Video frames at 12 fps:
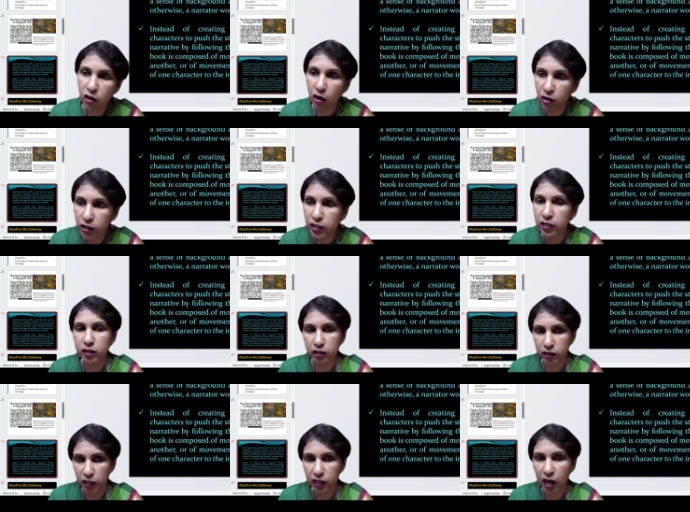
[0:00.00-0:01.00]
called it
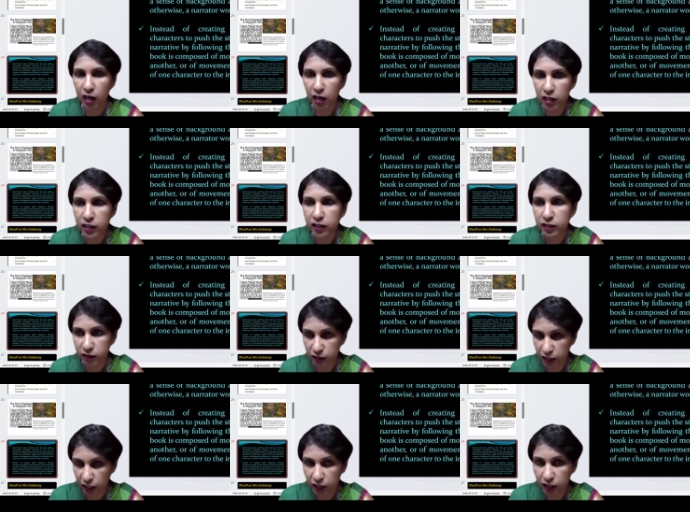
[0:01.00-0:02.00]
the tunneling
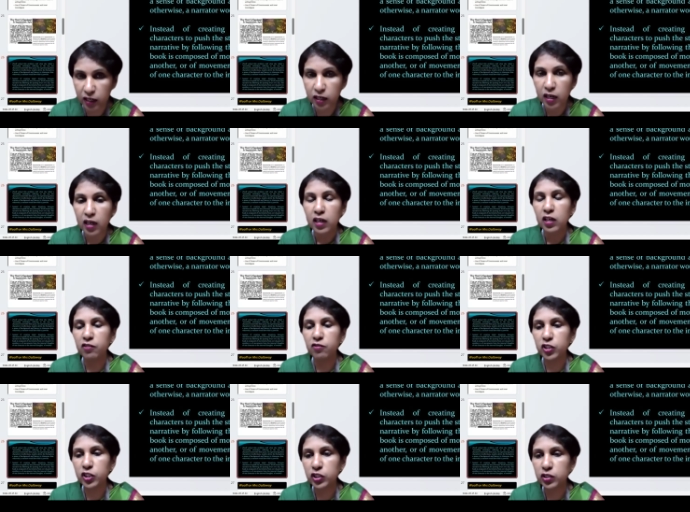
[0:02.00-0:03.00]
technique,
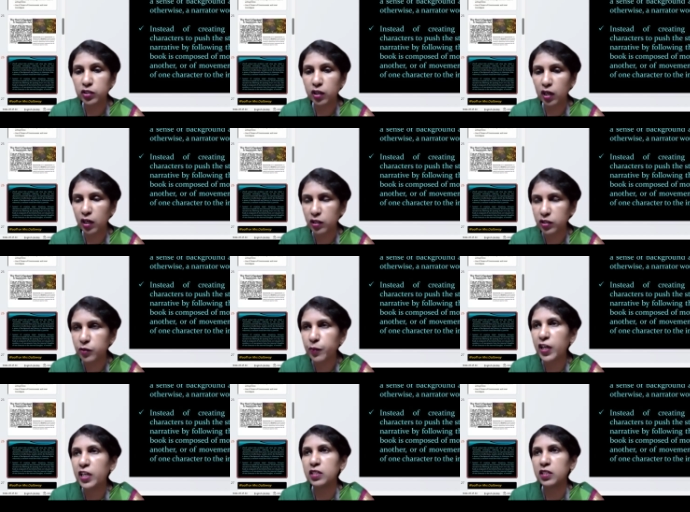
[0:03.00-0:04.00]
in which she
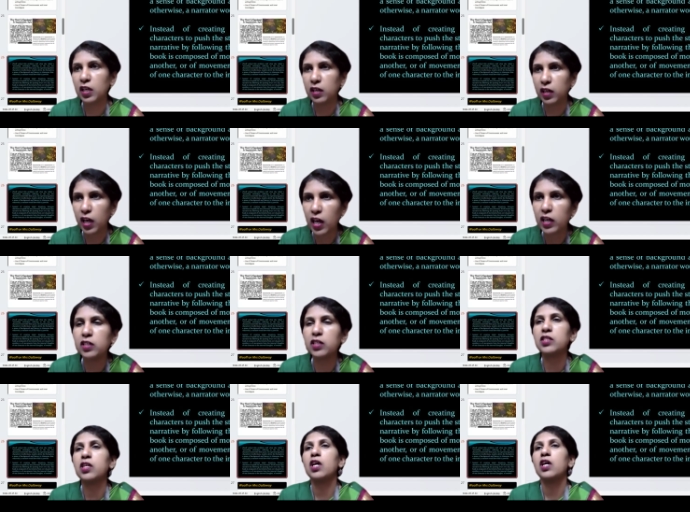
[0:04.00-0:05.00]
makes
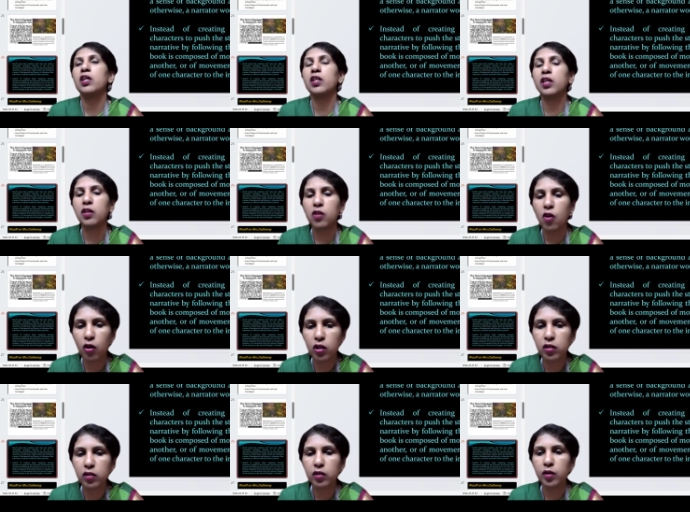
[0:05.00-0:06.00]
characters
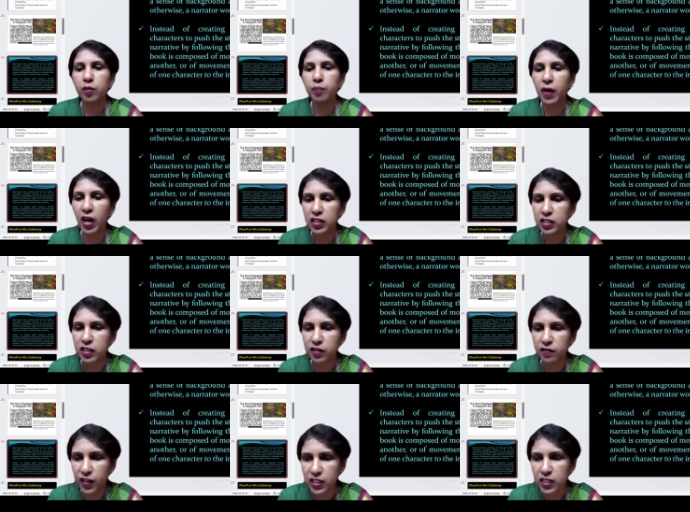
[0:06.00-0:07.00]
recall past
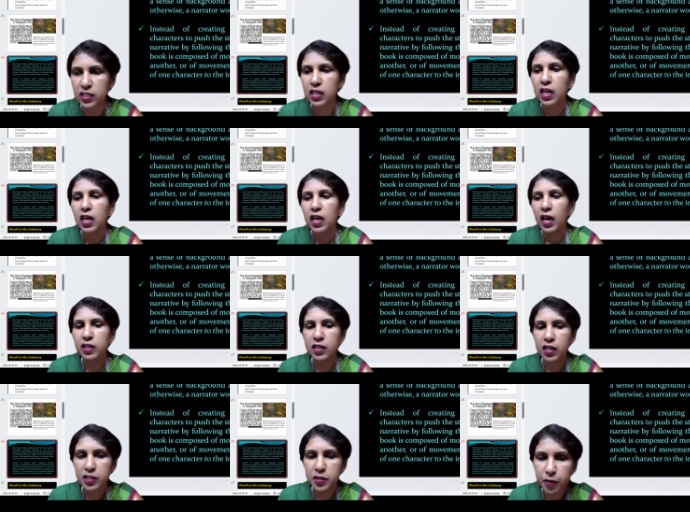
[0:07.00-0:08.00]
events. And
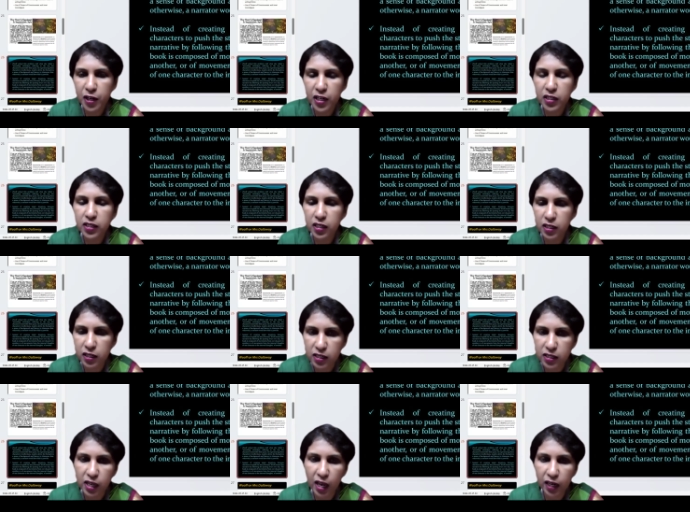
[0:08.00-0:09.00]
in experiencing
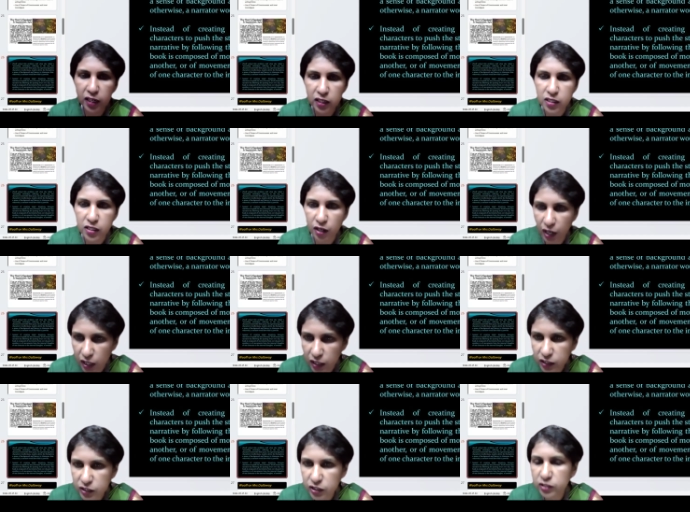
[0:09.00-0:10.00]
these characters'
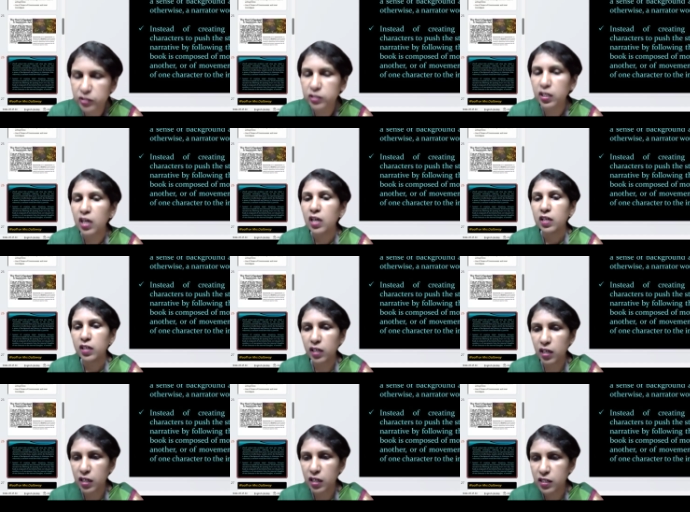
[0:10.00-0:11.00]
recollections,
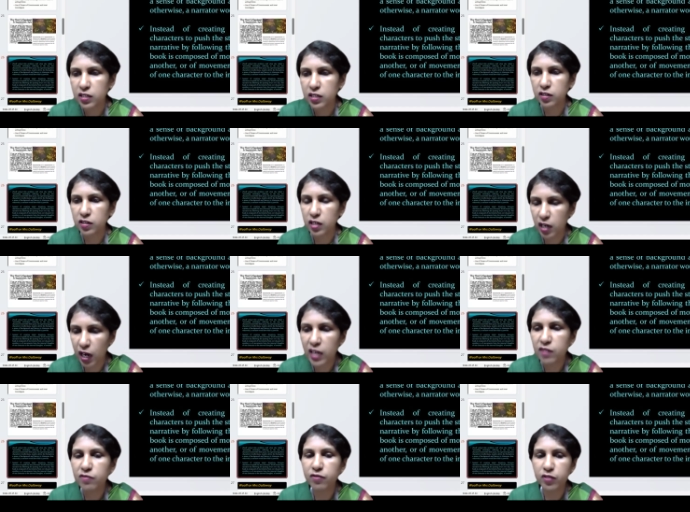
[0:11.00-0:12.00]
readers
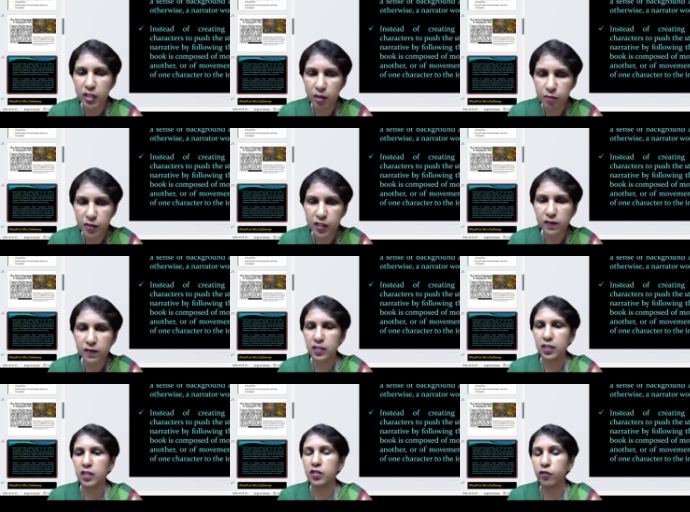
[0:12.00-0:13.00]
derive for themselves
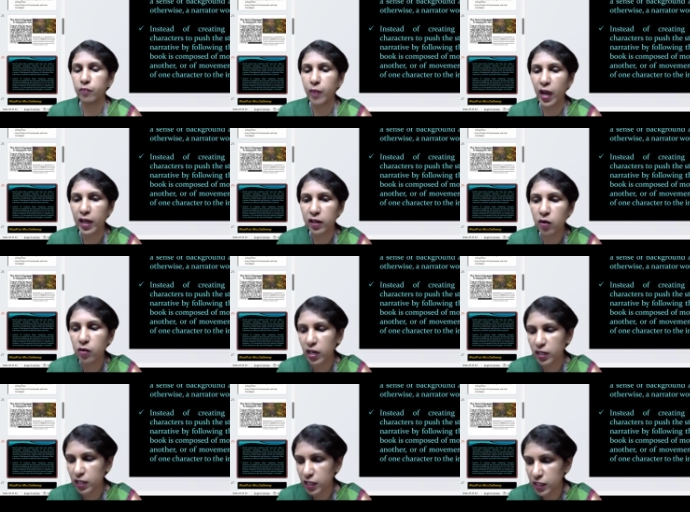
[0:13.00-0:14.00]
a sense of
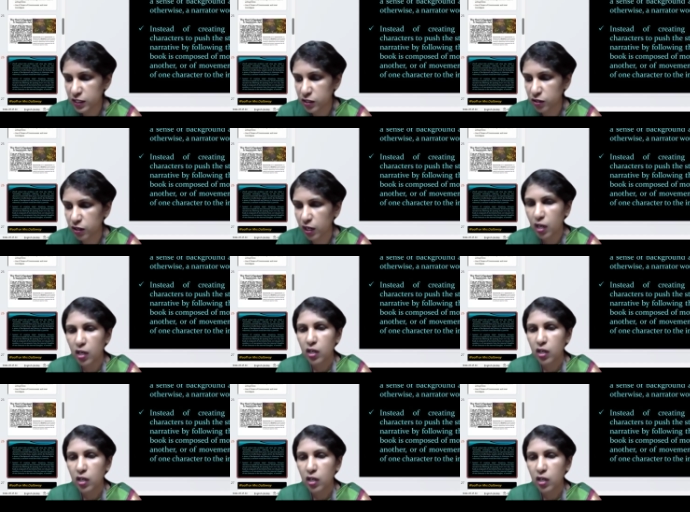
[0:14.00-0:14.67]
background and history